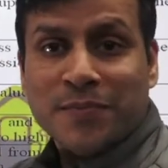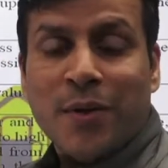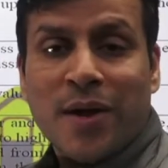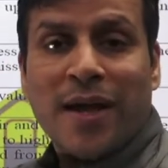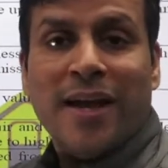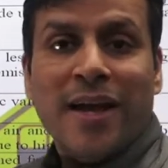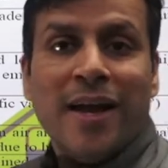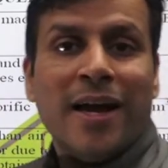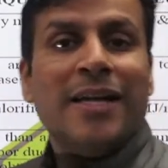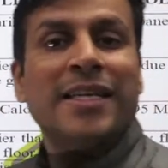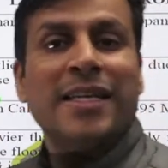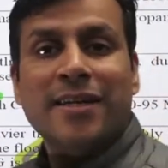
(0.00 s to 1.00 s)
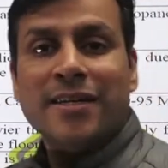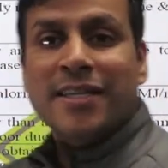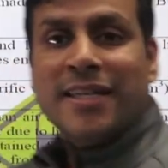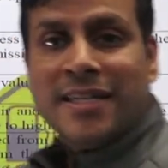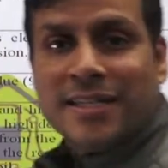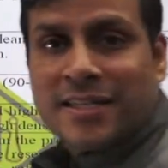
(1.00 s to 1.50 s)
Okay, its energy
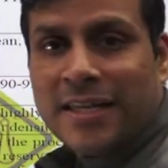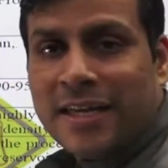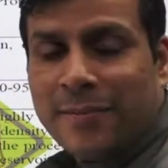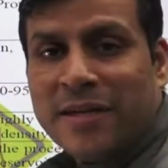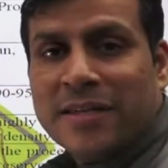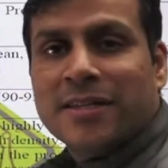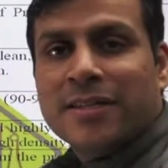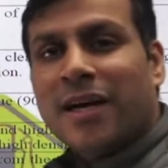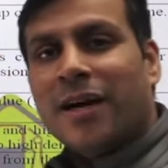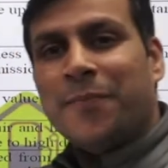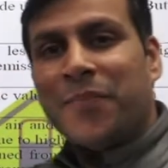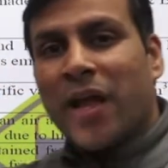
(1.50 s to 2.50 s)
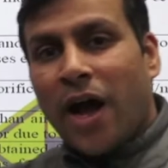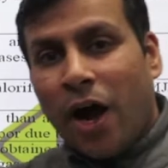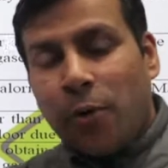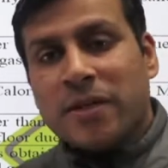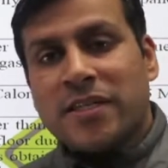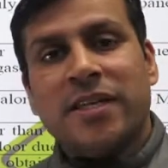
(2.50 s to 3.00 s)
density means the
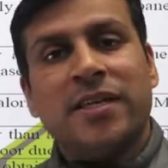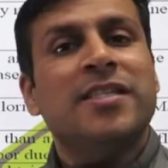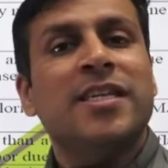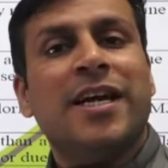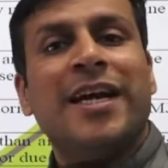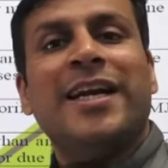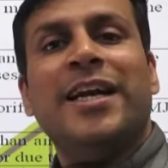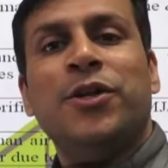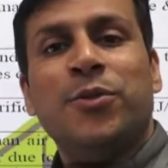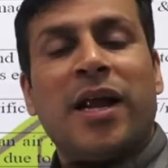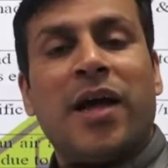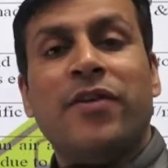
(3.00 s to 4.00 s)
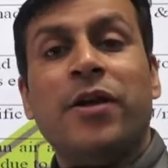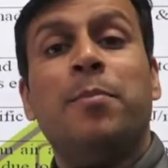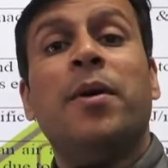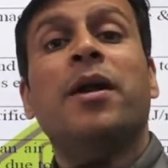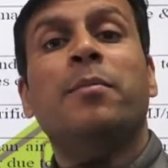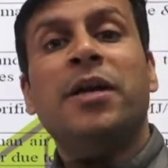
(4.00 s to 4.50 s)
how much energy content you are having
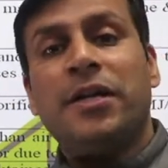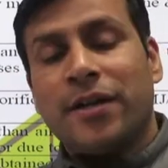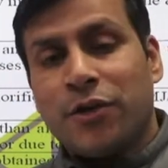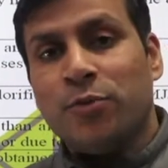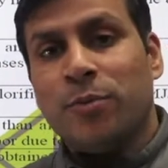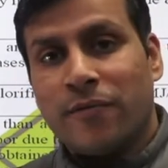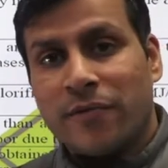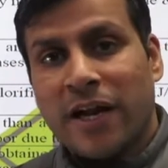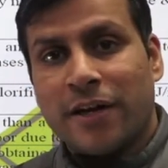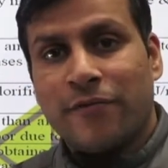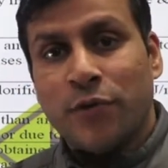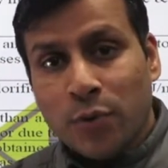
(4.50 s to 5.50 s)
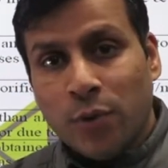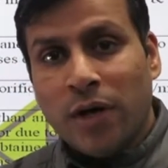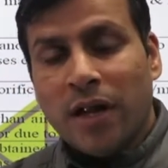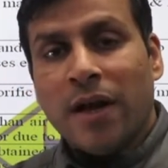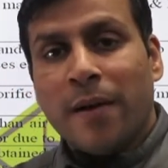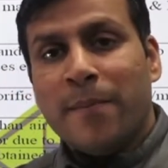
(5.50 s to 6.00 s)
per meter cube of that fuel,
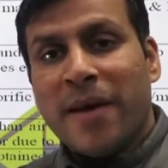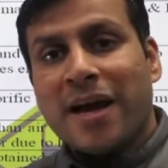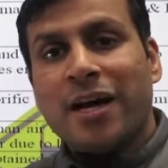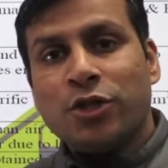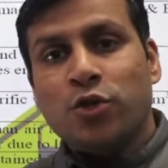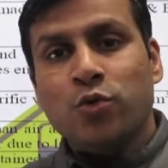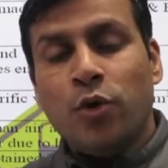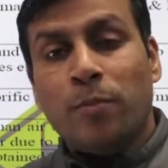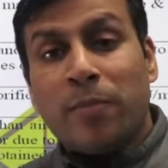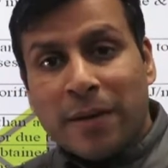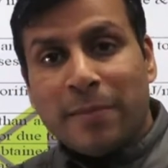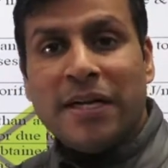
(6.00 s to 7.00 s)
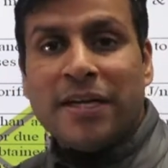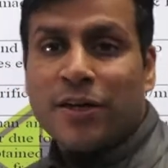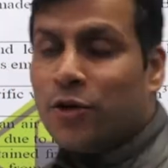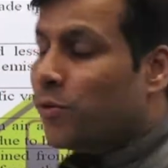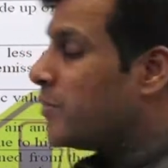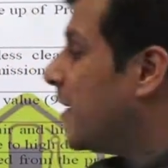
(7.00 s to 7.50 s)
megajoule per meter cube,